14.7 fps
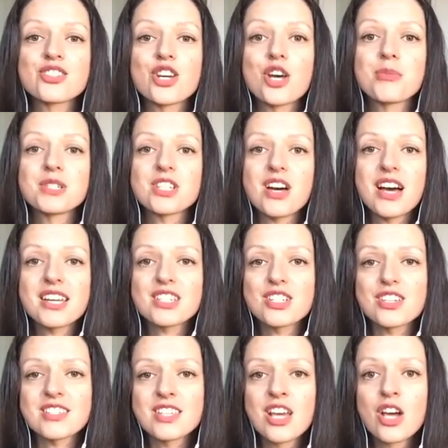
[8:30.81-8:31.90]

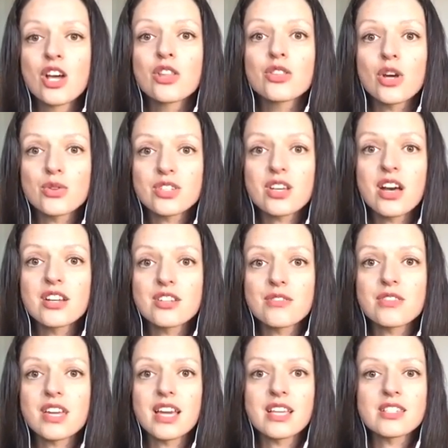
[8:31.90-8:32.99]
dermatitis, those kind of
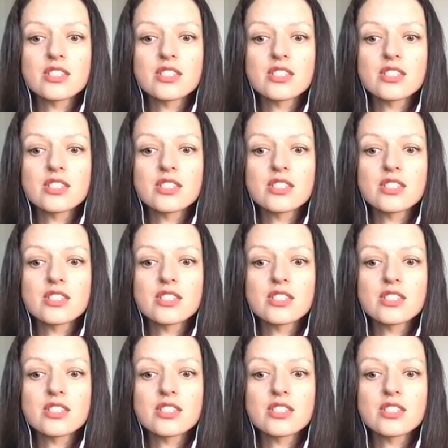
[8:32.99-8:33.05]
things.